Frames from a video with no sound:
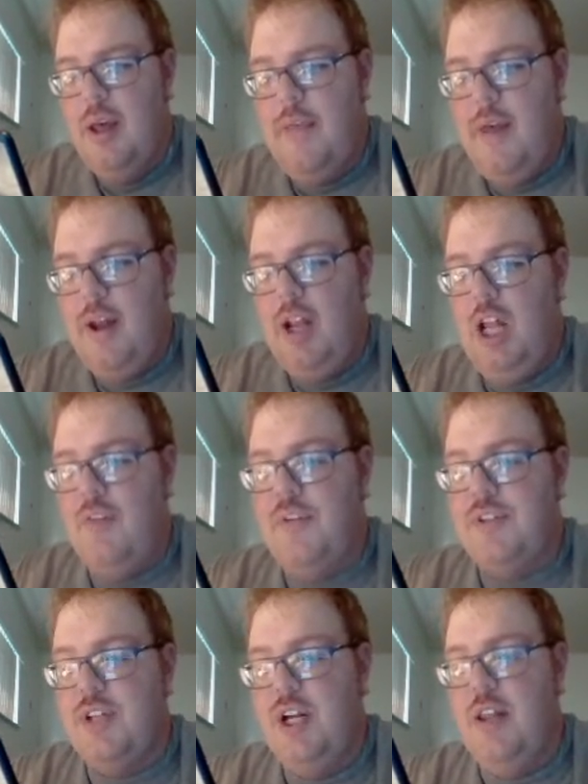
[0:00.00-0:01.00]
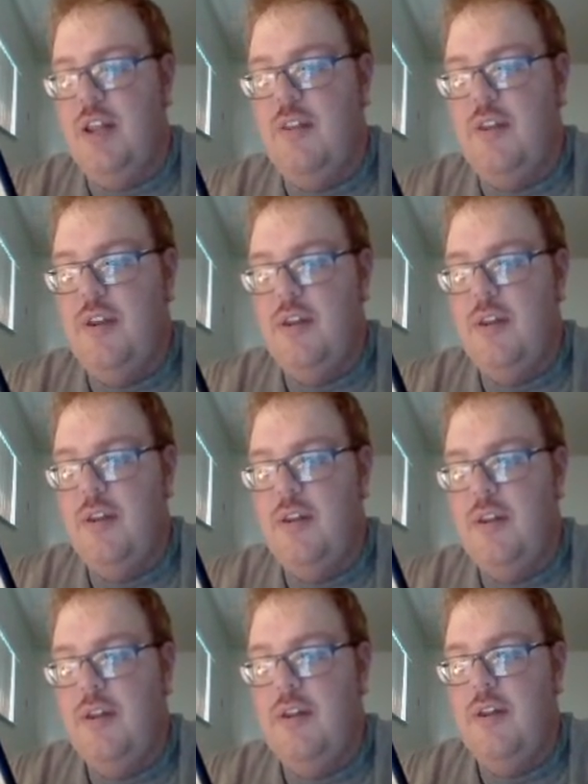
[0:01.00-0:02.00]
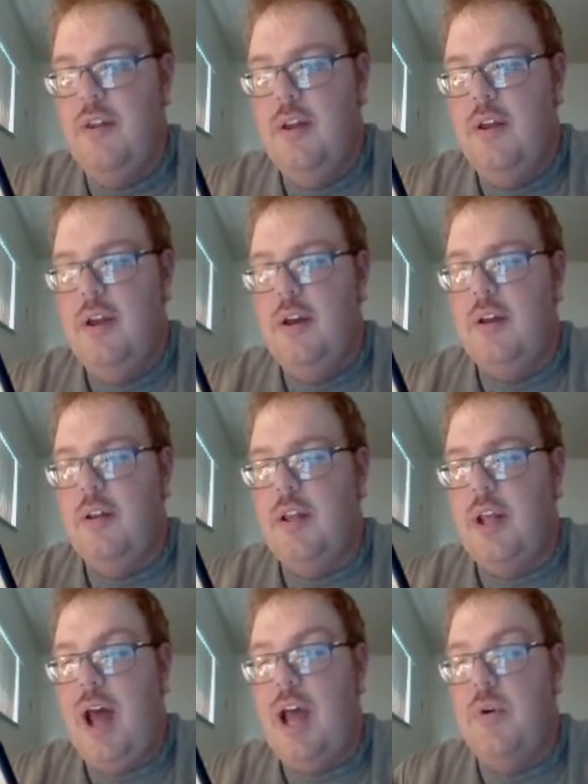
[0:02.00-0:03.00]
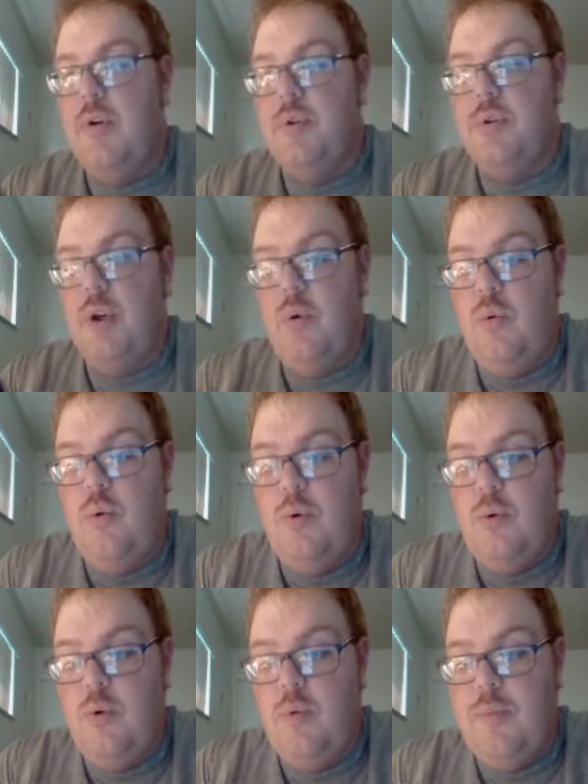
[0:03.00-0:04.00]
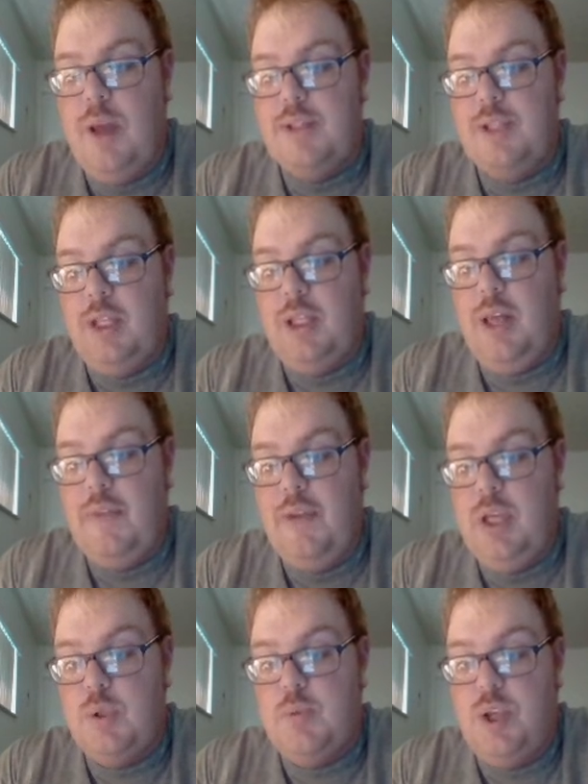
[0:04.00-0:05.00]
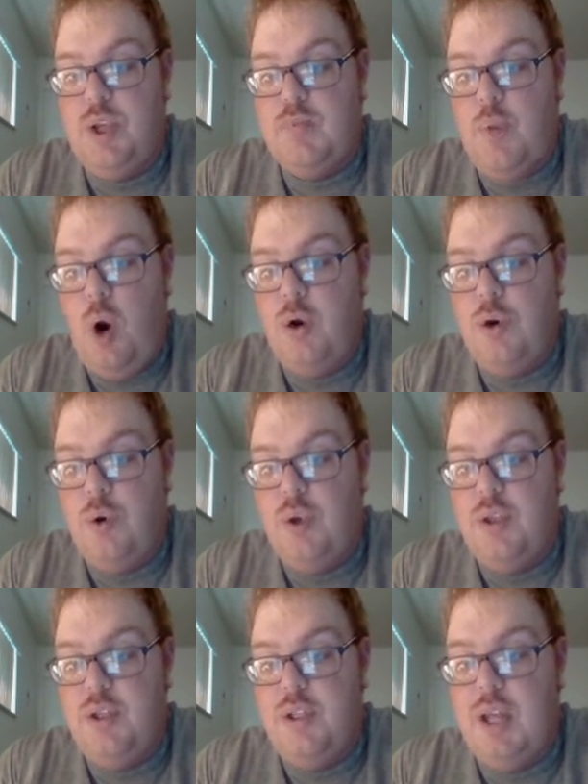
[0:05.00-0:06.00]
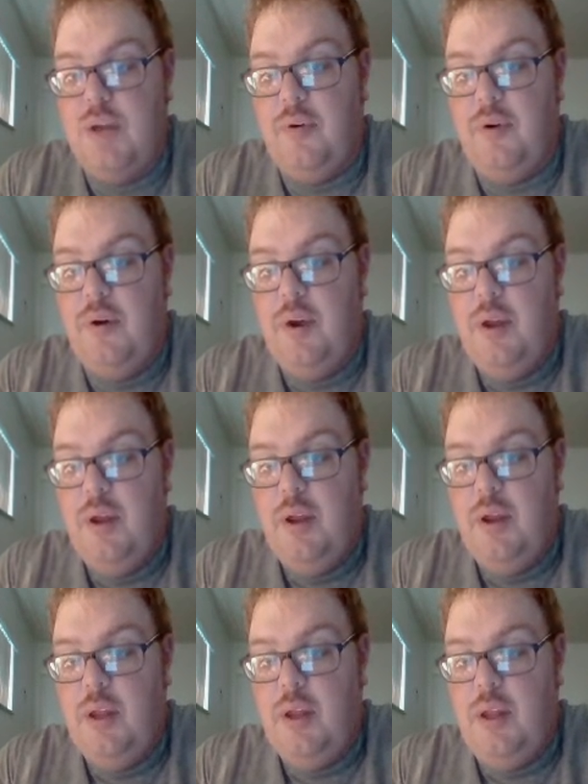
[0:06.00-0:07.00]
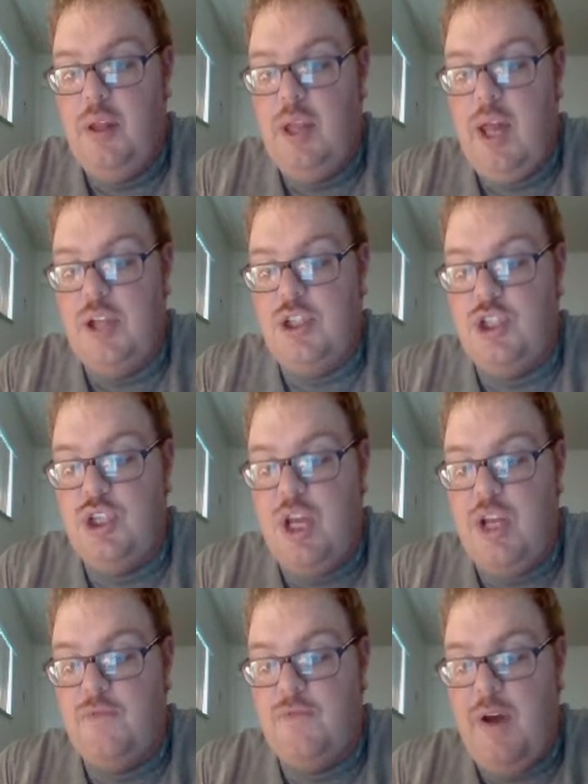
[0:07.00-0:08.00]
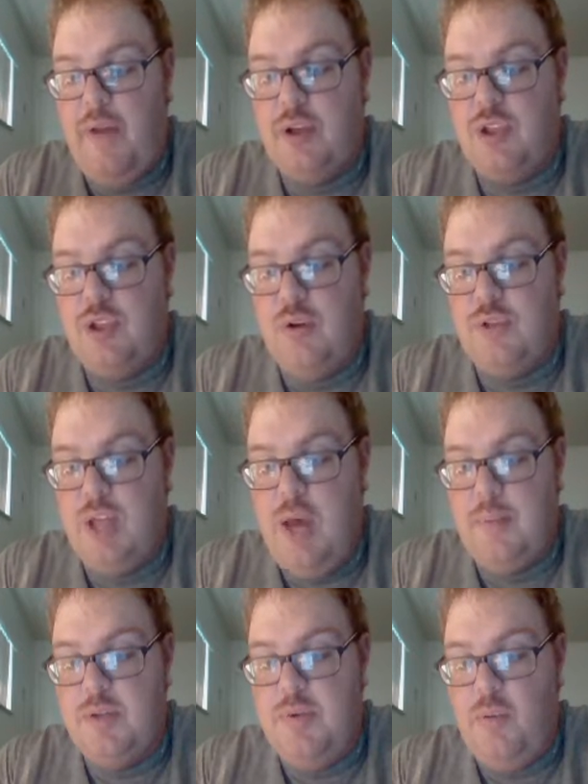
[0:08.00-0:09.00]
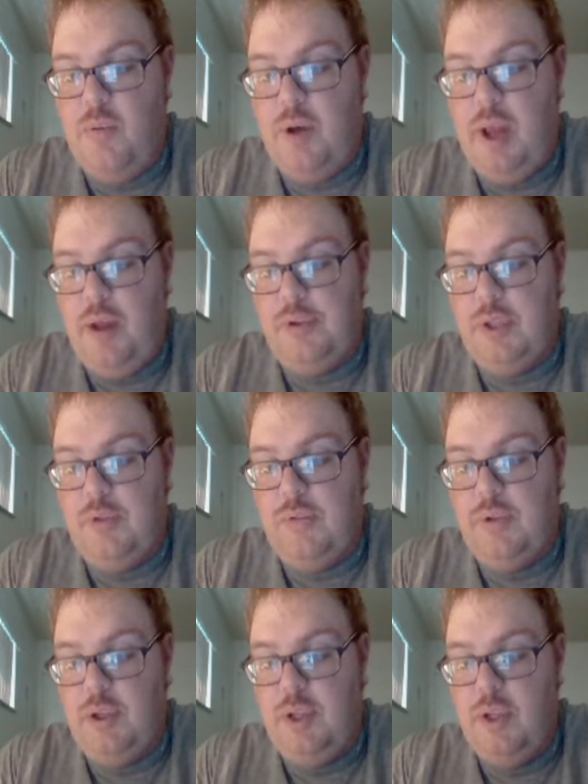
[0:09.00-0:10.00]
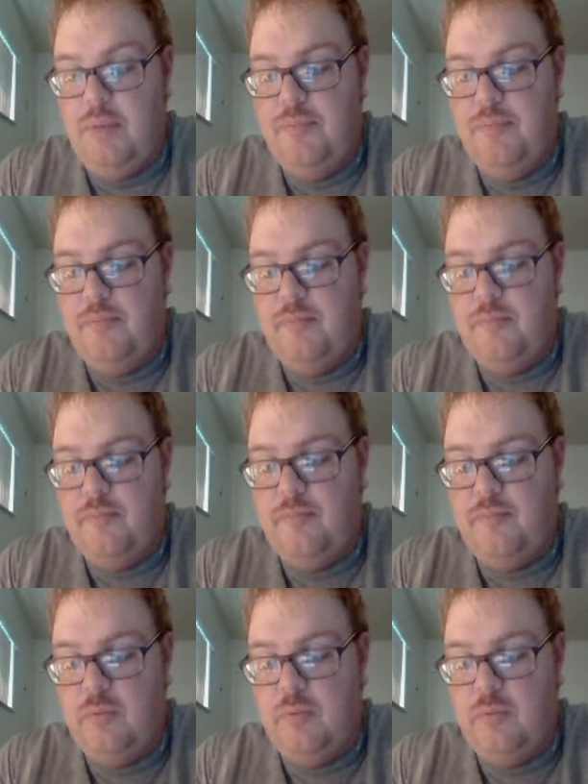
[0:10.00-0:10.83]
then all of a sudden, the guy who's who, who basically I think is supposed to be his partner in this endeavor. Yeah, Chin finally shows up. It's been a while since I've seen him. Mm-hmm.